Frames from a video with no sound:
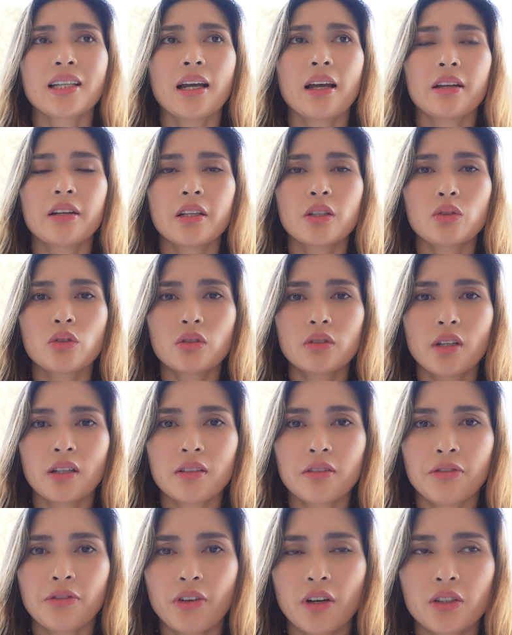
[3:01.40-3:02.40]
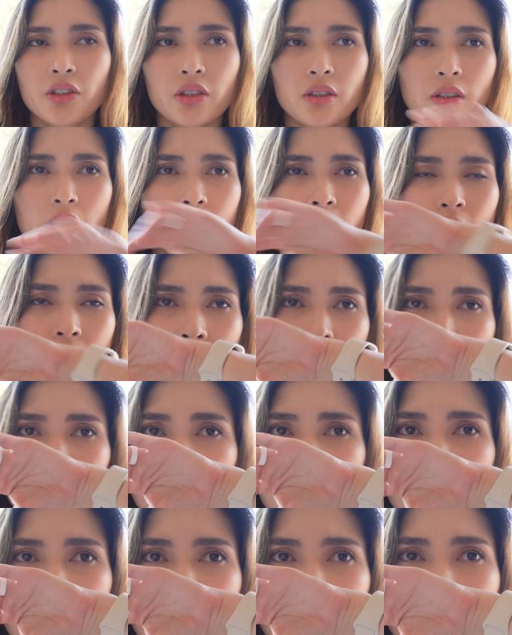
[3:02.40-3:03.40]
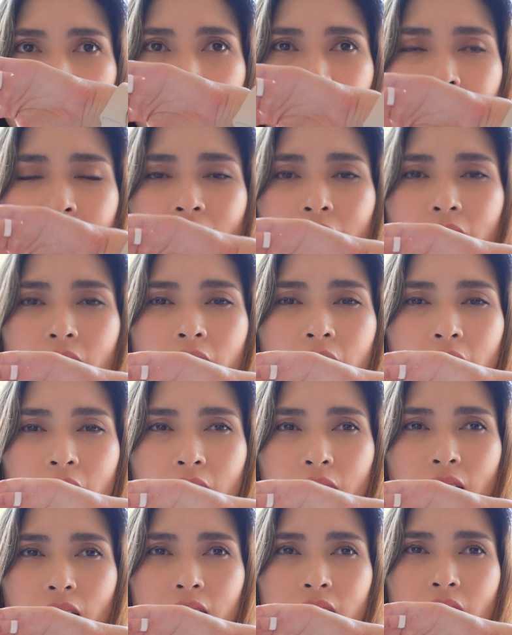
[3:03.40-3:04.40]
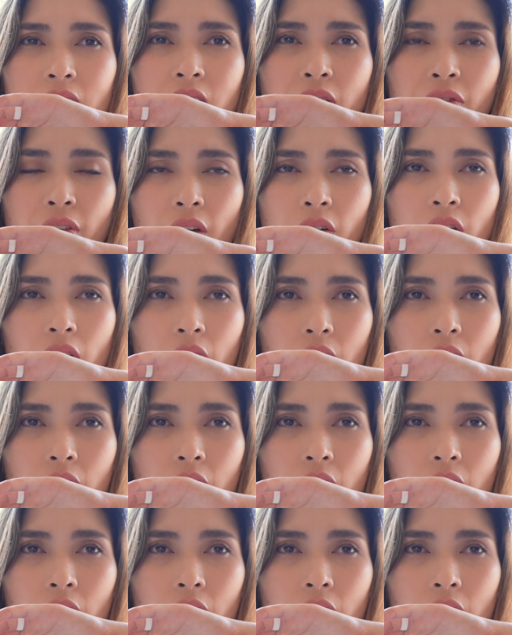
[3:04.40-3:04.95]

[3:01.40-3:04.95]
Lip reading: adding to that freshness and that cleanness. It's very